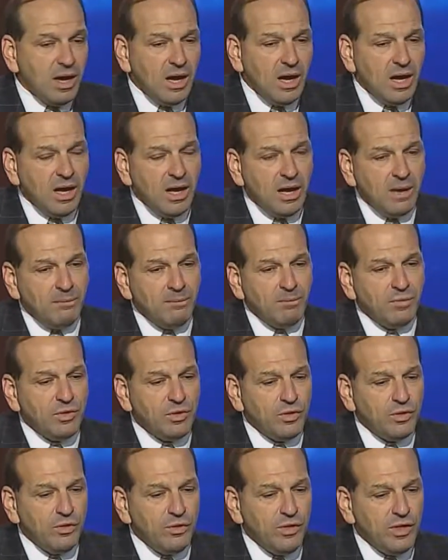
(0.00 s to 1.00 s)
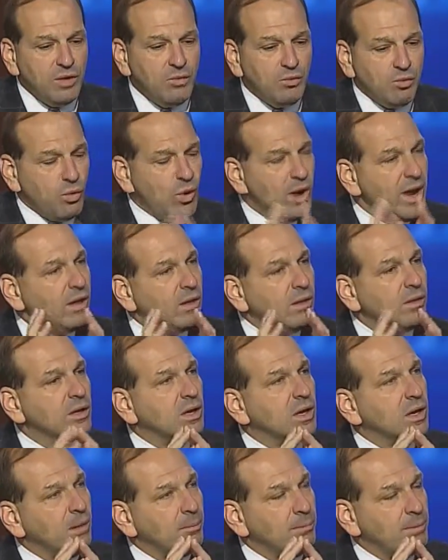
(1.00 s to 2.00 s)
The rail
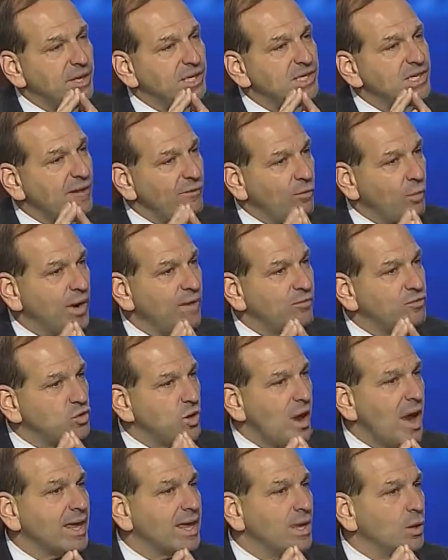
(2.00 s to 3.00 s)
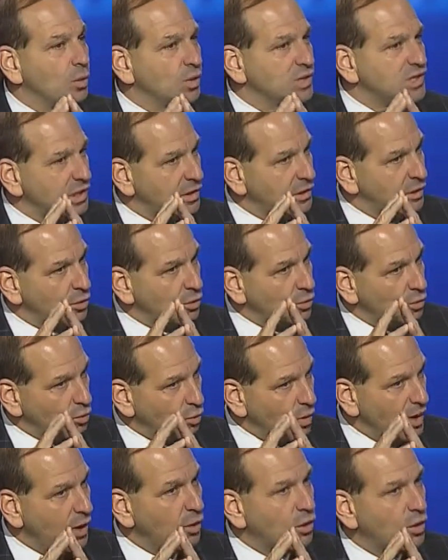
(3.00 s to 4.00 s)
companies have a way of tracking what's in their
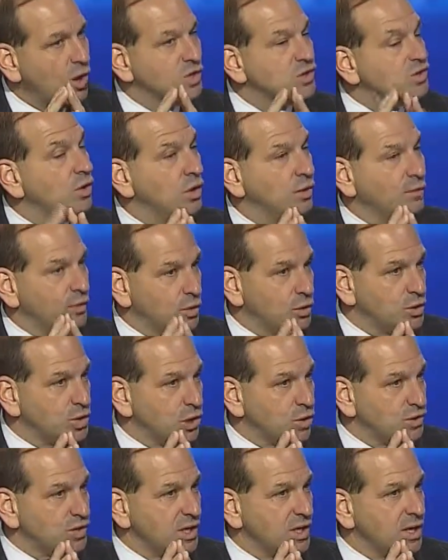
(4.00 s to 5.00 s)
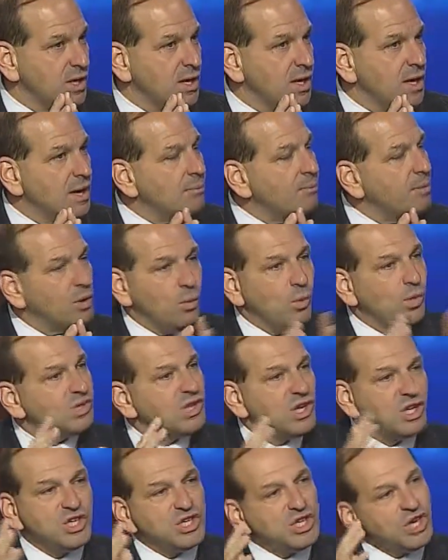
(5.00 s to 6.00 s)
rail cars all over New Jersey, but it
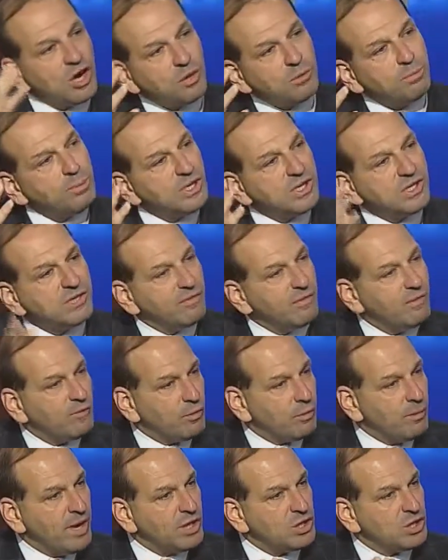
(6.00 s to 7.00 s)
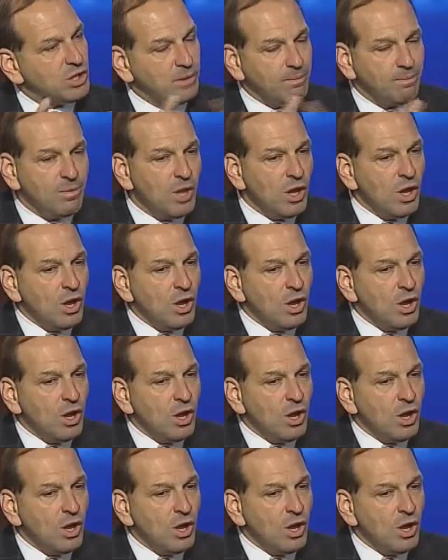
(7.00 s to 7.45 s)
wasn't a shared piece of information.